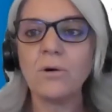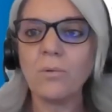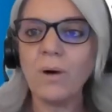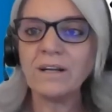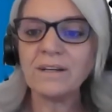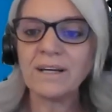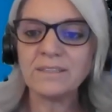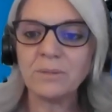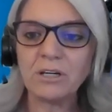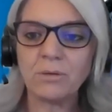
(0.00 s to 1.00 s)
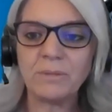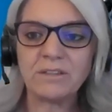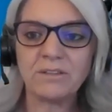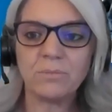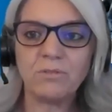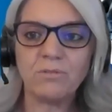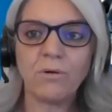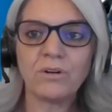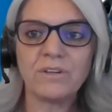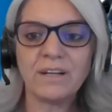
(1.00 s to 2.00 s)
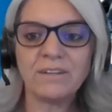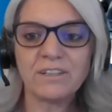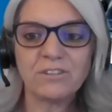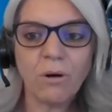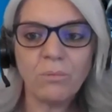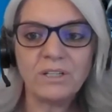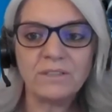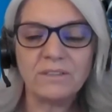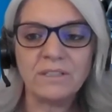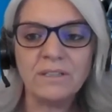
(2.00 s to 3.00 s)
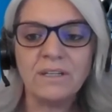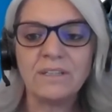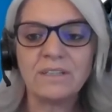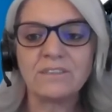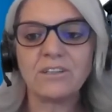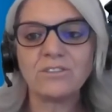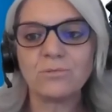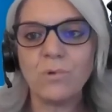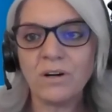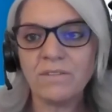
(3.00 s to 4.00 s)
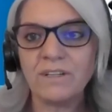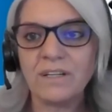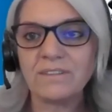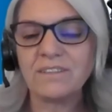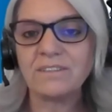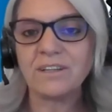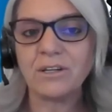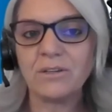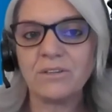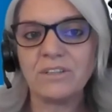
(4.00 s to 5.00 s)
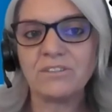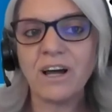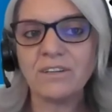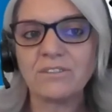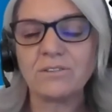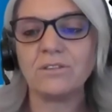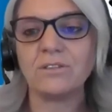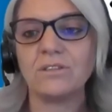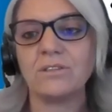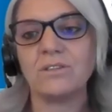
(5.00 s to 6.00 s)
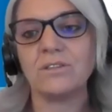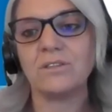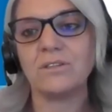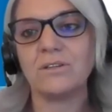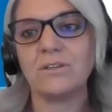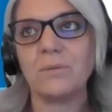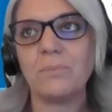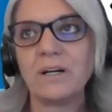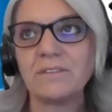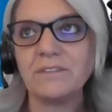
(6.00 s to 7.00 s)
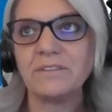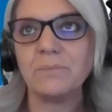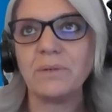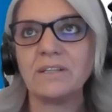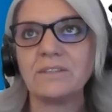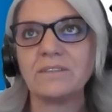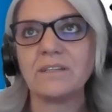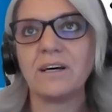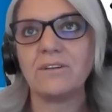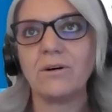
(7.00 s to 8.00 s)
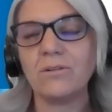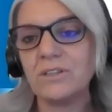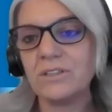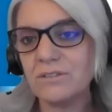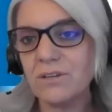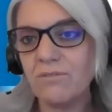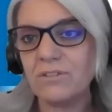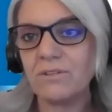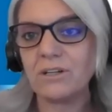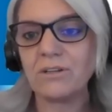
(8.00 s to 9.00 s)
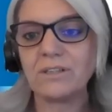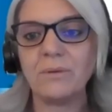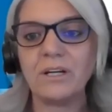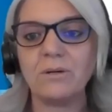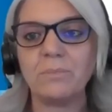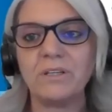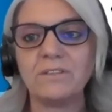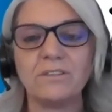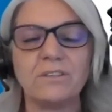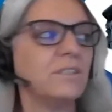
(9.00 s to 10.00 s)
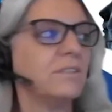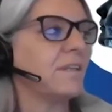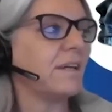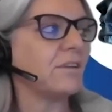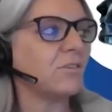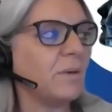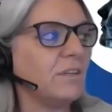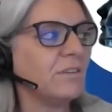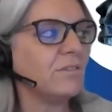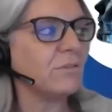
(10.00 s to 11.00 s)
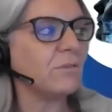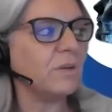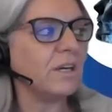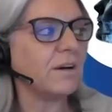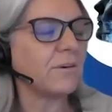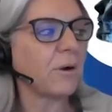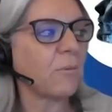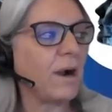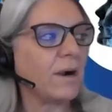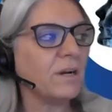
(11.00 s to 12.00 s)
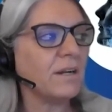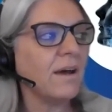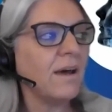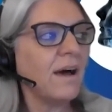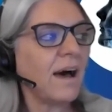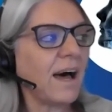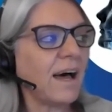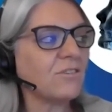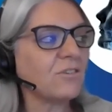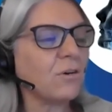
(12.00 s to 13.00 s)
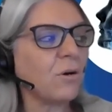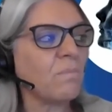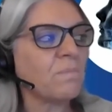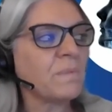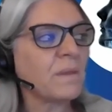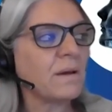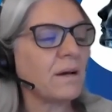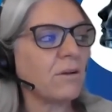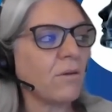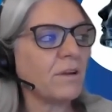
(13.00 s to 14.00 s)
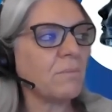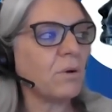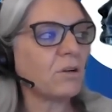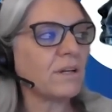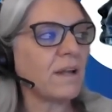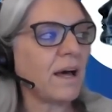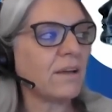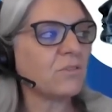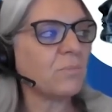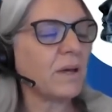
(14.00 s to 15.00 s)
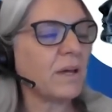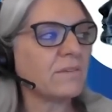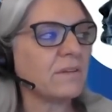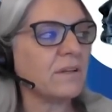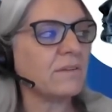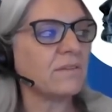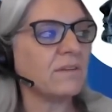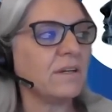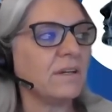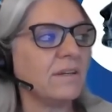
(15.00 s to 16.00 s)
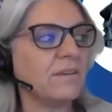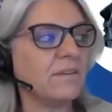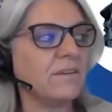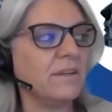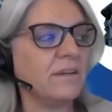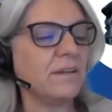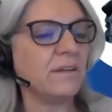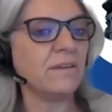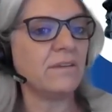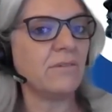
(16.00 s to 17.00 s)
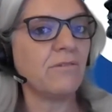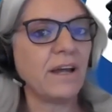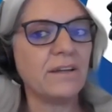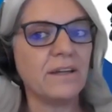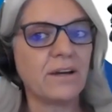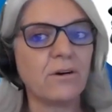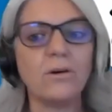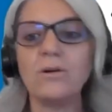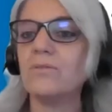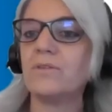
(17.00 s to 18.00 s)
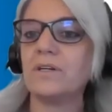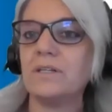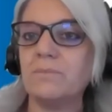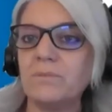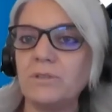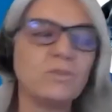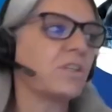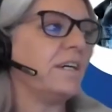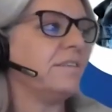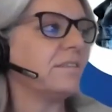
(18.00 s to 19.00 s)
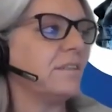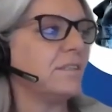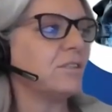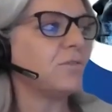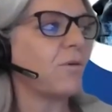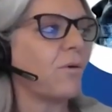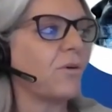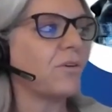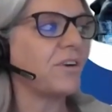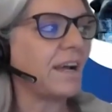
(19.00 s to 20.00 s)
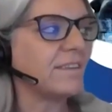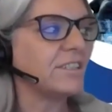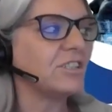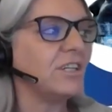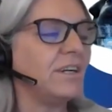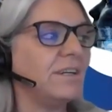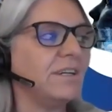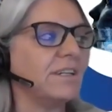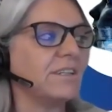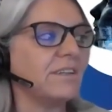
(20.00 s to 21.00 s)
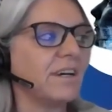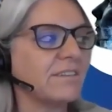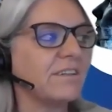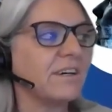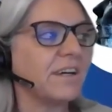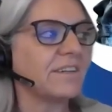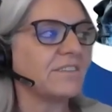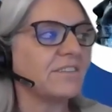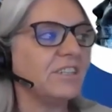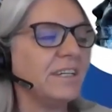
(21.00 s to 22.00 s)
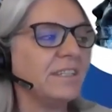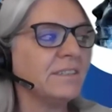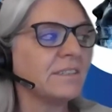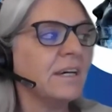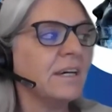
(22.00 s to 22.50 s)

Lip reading: One has been commented before: data sovereignty, trustworthiness, the trust on the participants and on the software developed on these data spaces should be a requirement. Also, another important aspect is the defining of use cases for data sharing, data exchange.